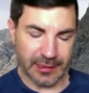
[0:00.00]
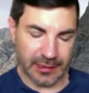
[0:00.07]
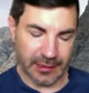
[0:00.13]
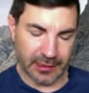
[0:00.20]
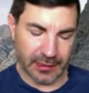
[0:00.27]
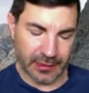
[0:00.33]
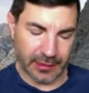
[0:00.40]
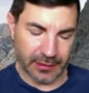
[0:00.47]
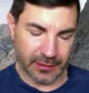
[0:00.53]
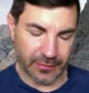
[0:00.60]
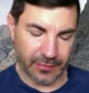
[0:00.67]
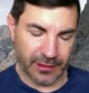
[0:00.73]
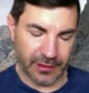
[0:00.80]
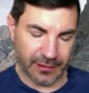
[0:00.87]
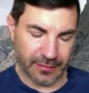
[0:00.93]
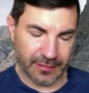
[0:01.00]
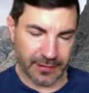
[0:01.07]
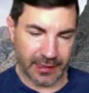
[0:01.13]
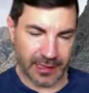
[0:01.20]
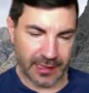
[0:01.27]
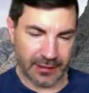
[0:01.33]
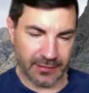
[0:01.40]
And the reason for
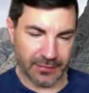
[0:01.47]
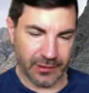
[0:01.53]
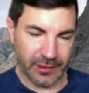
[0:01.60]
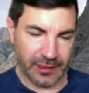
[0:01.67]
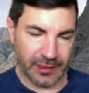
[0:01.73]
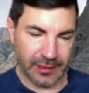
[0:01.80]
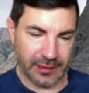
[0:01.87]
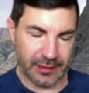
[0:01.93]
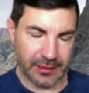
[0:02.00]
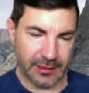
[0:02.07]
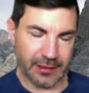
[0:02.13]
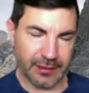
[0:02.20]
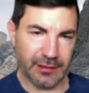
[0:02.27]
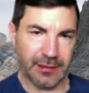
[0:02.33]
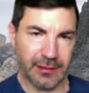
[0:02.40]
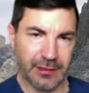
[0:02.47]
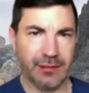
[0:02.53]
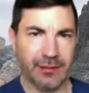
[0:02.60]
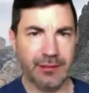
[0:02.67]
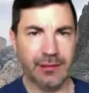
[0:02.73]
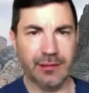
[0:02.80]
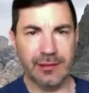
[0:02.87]
that really doesn't
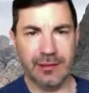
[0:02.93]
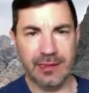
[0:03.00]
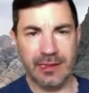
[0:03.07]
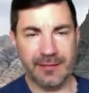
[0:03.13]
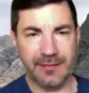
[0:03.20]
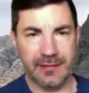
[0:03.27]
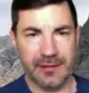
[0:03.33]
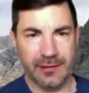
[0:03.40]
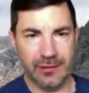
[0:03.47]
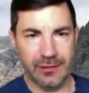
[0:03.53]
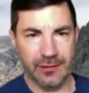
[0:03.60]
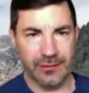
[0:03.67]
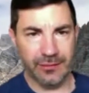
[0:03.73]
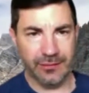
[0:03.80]
necessarily have to do